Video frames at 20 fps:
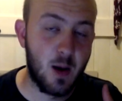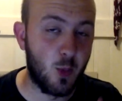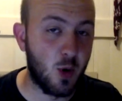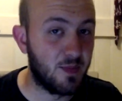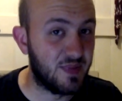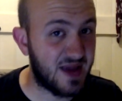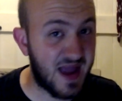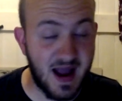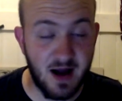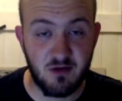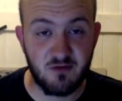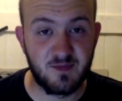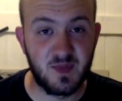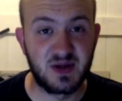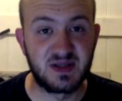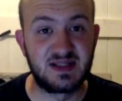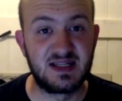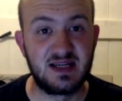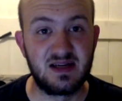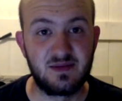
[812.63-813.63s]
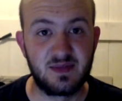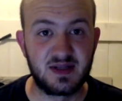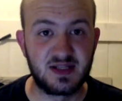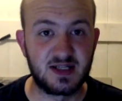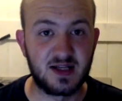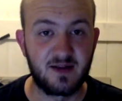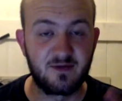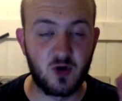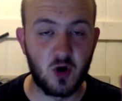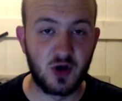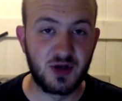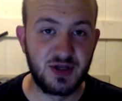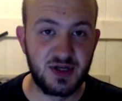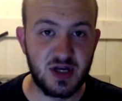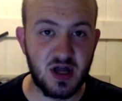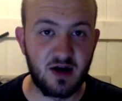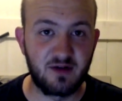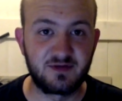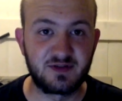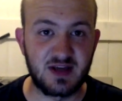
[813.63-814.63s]
and won't be out of my team until I've got
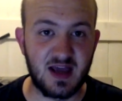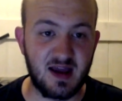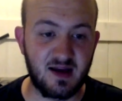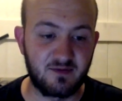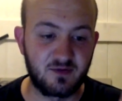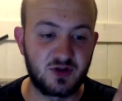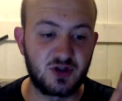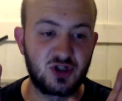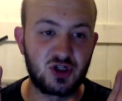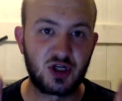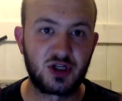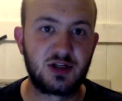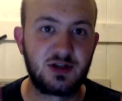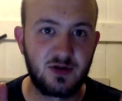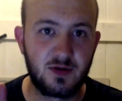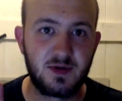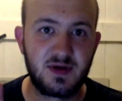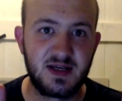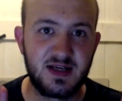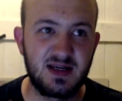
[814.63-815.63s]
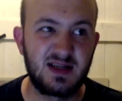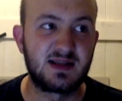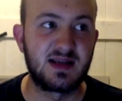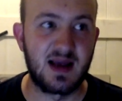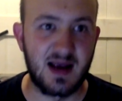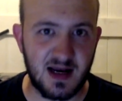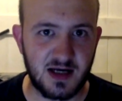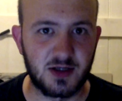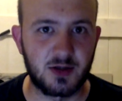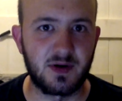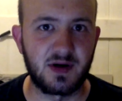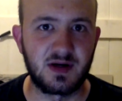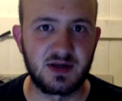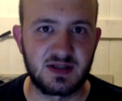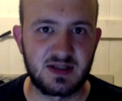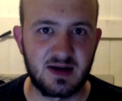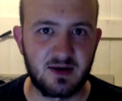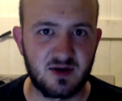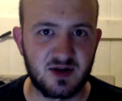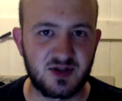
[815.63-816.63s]
enough to have just uniques and
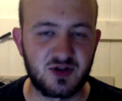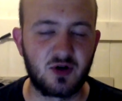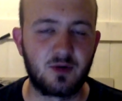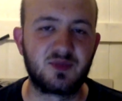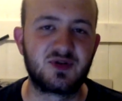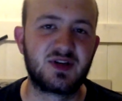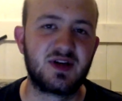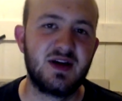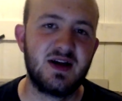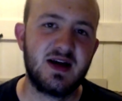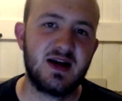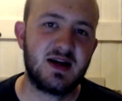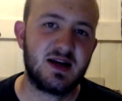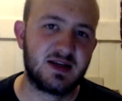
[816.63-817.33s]
Dracoceratops.